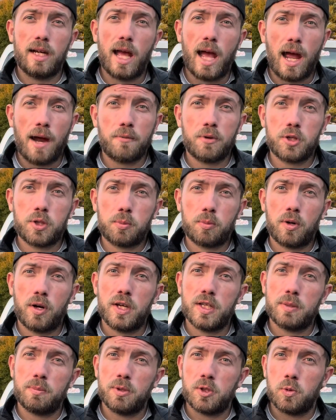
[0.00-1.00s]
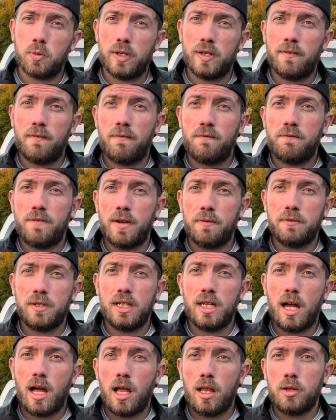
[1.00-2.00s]
average price between
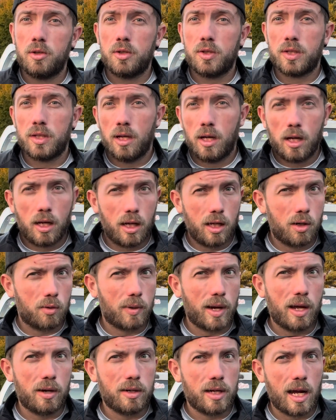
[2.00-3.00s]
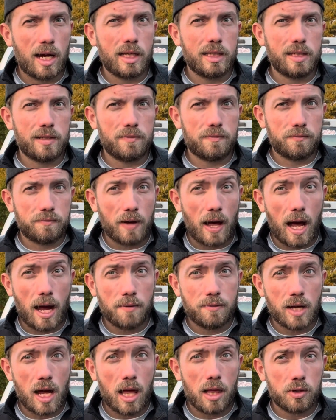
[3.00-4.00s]
$50 and around
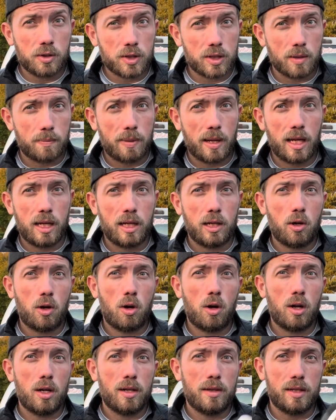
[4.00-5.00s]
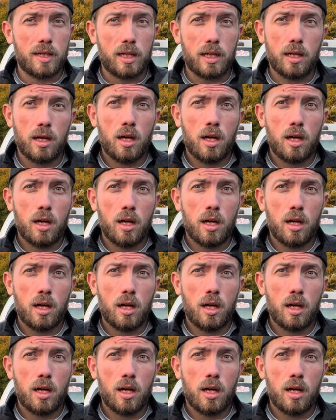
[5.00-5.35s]
$95, depending on the